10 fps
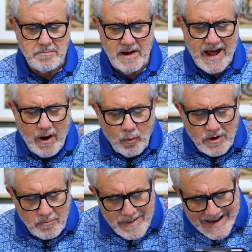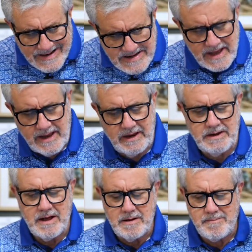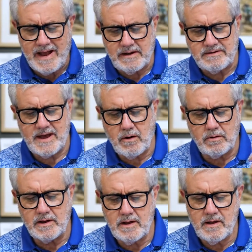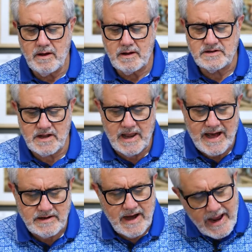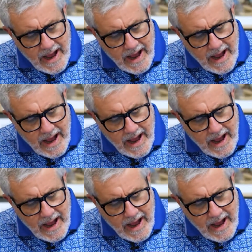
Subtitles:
but I will maintain my integrity until I die.